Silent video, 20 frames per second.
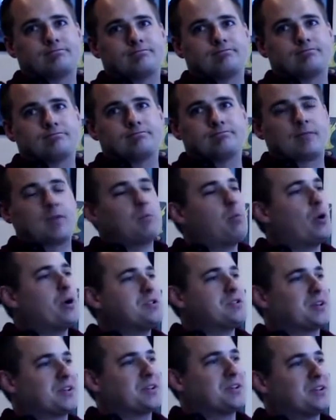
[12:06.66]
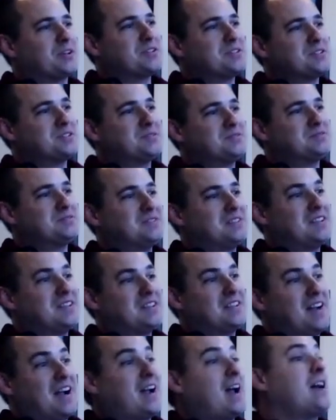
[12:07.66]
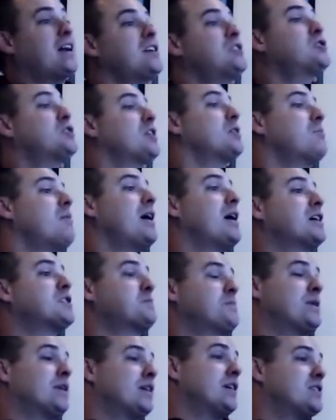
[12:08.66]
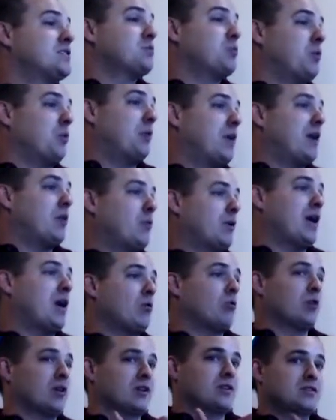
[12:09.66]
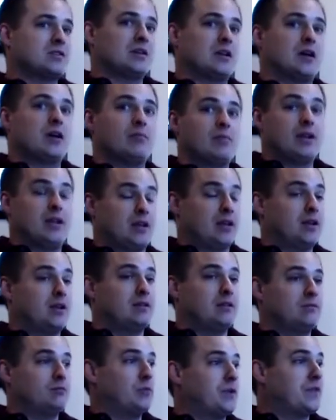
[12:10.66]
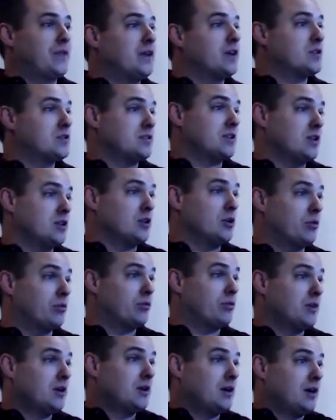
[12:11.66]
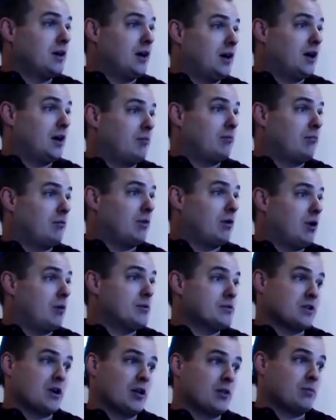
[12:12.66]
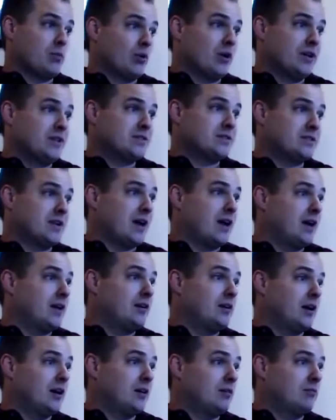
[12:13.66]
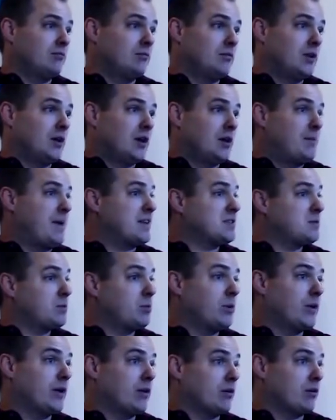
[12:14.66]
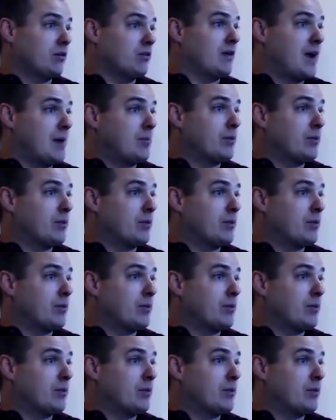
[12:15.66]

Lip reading: Boys or girls? I could share my experience when I worked with inner city youth. Almost all the boys said a basketball player or a rapper.